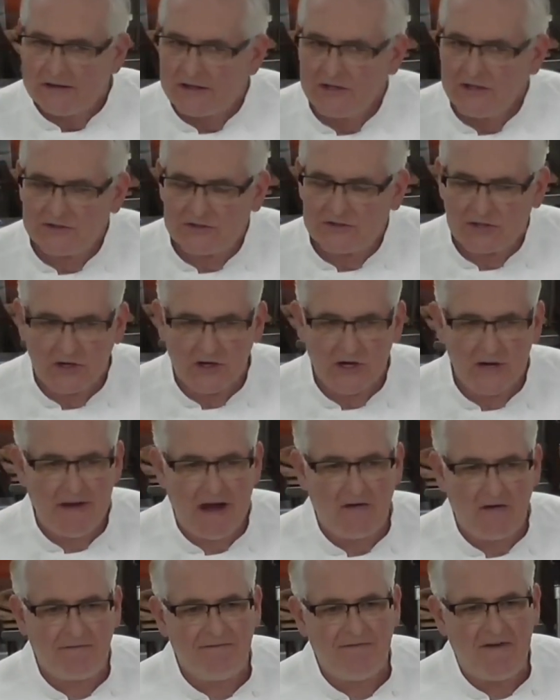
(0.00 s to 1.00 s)
concerned
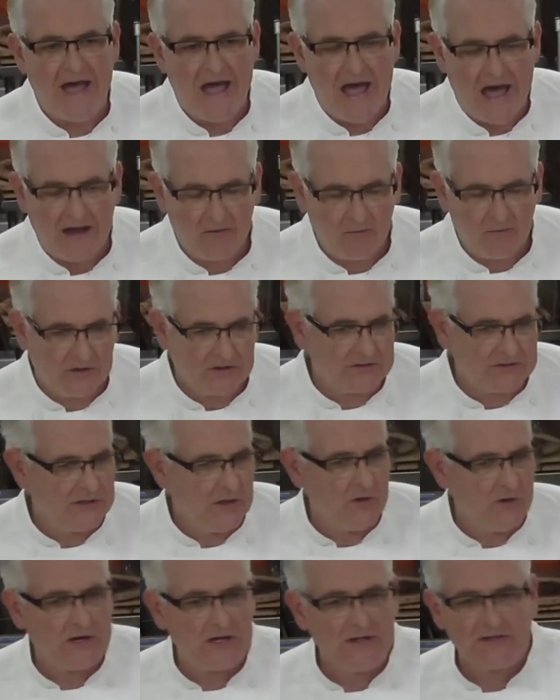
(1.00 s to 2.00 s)
about fat. We're
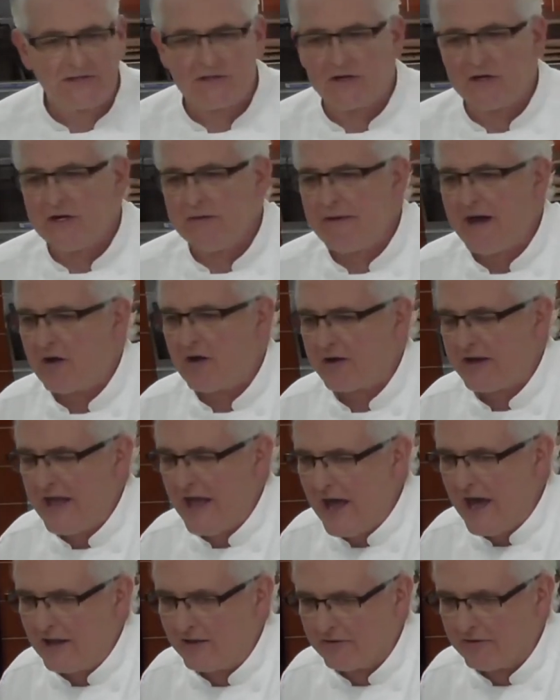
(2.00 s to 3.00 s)
so concerned about
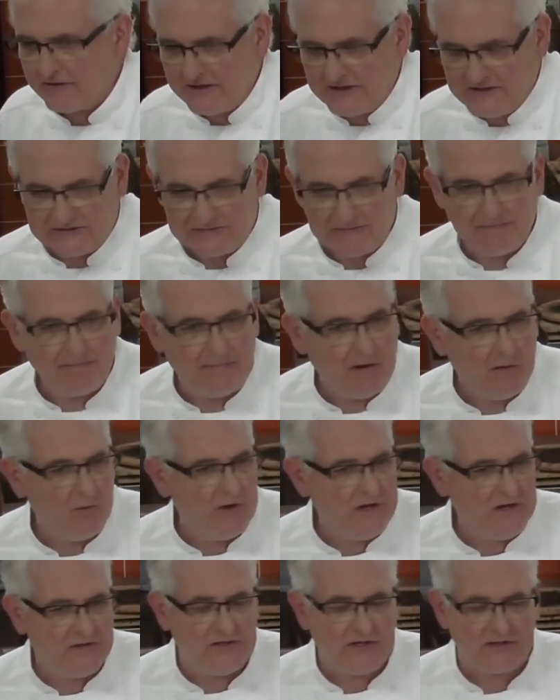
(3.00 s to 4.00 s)
calories,
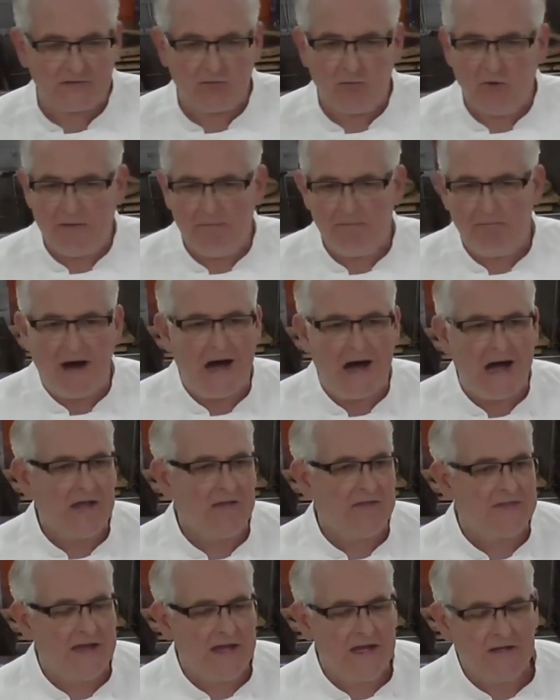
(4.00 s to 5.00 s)
but we buy
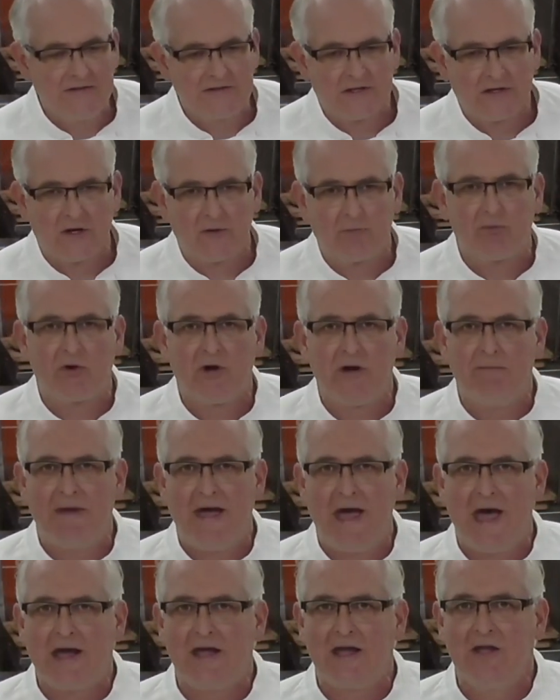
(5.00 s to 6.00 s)
things that are
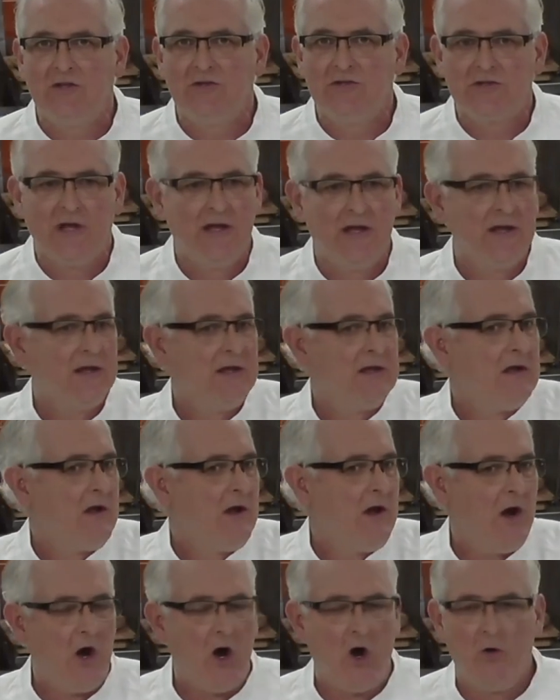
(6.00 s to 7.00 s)
prepackaged,
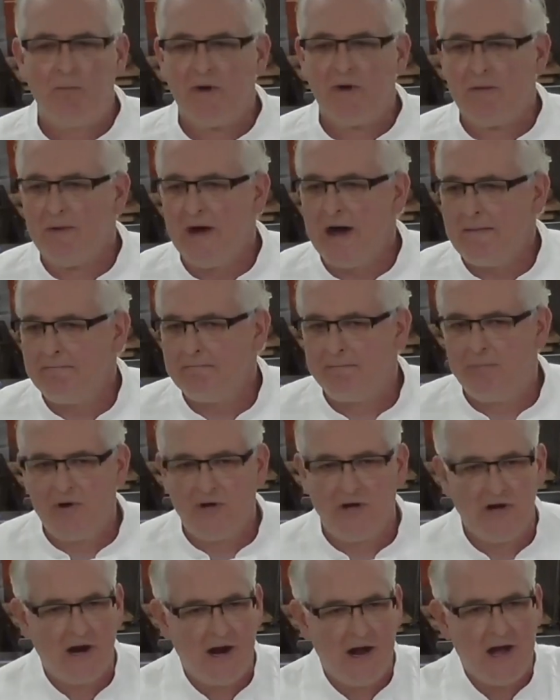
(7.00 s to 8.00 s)
open them up,
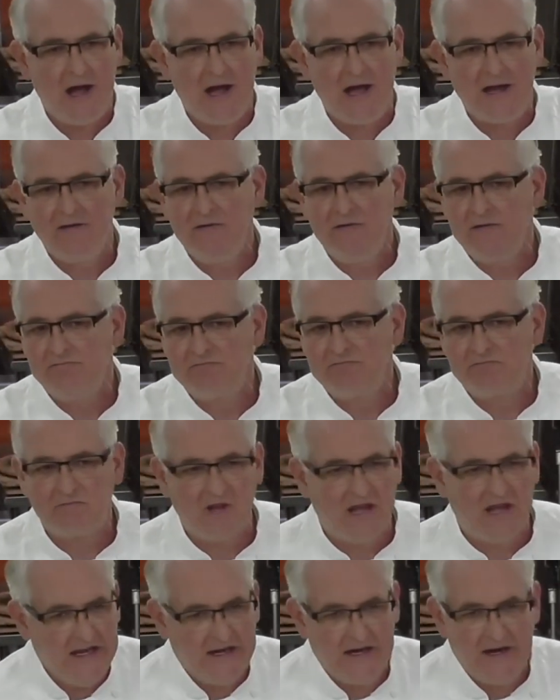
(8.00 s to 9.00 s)
put it on,
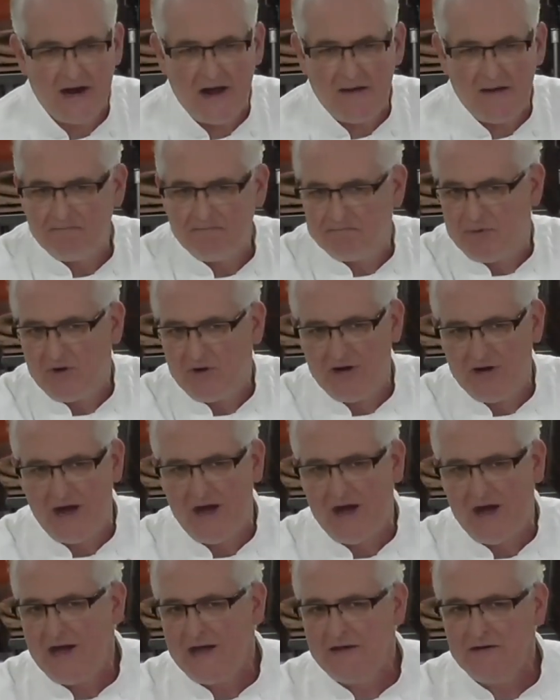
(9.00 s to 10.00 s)
heat it up, put it
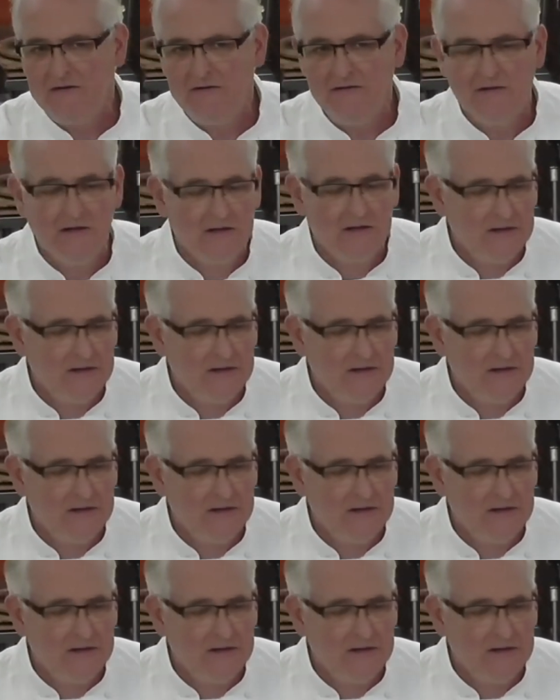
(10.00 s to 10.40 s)
on,